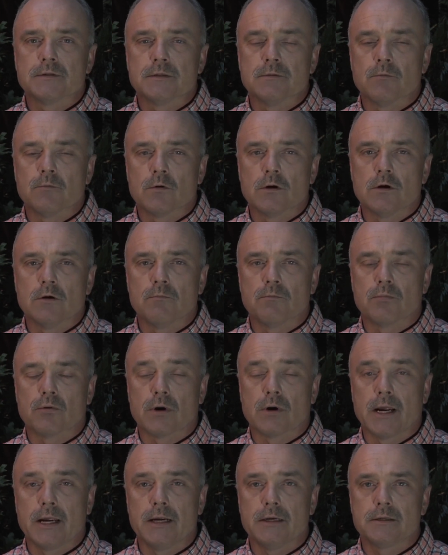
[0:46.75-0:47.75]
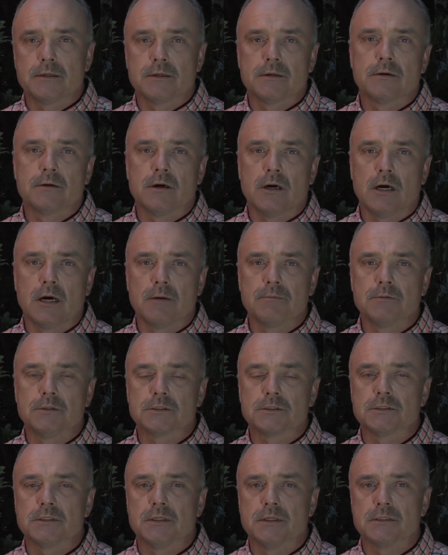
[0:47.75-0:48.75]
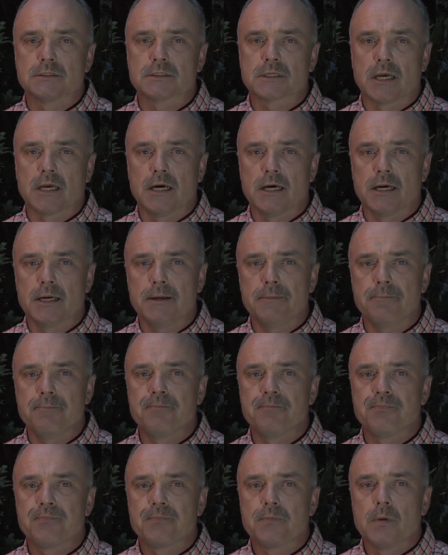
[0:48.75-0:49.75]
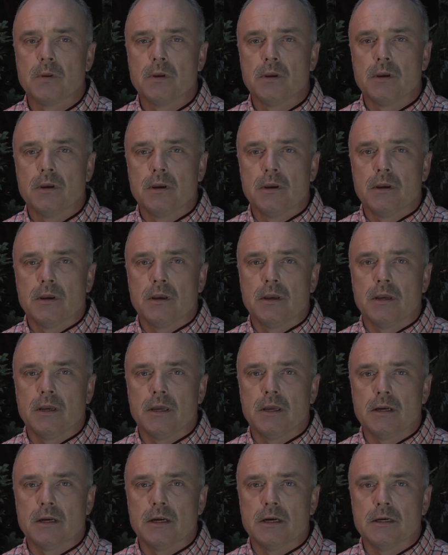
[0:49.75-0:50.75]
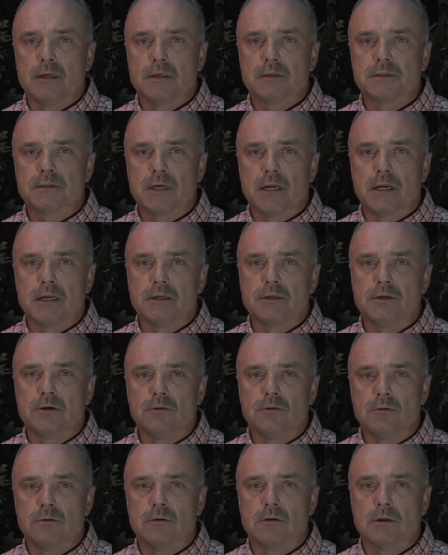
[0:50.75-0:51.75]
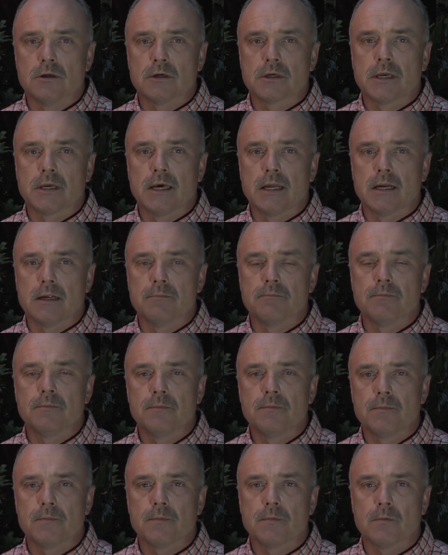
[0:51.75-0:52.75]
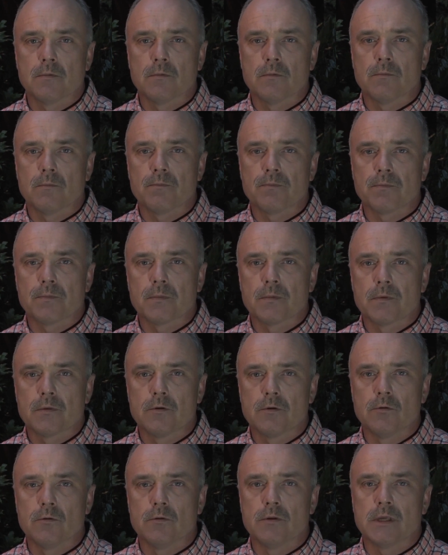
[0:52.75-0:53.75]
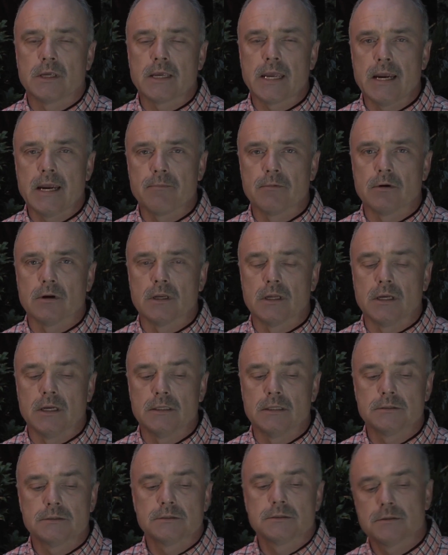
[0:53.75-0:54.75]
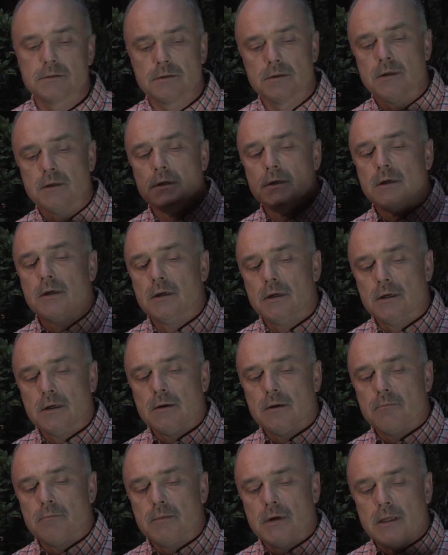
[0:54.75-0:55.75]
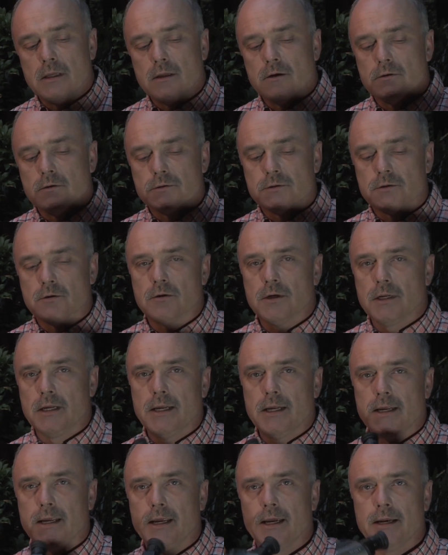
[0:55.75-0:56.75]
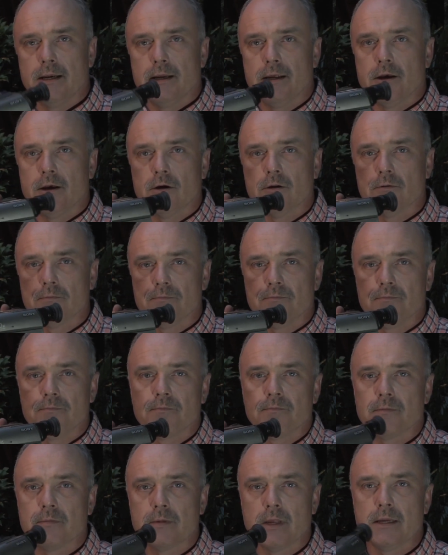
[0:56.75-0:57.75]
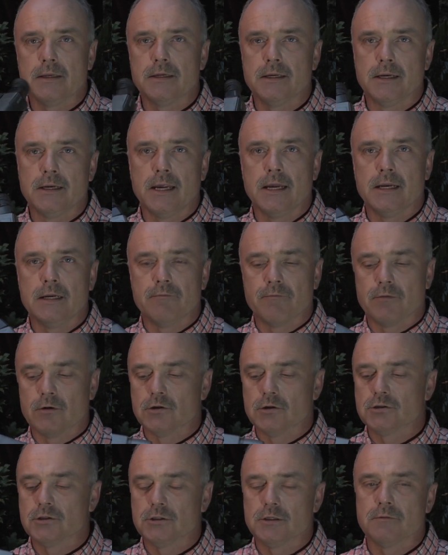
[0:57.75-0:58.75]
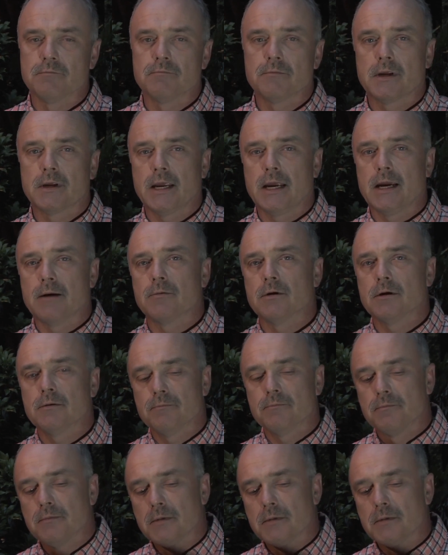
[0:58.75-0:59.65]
some real bright objects in the sky, and I decided to look at them through the camera lens, my little Sony handheld 1980 version camera.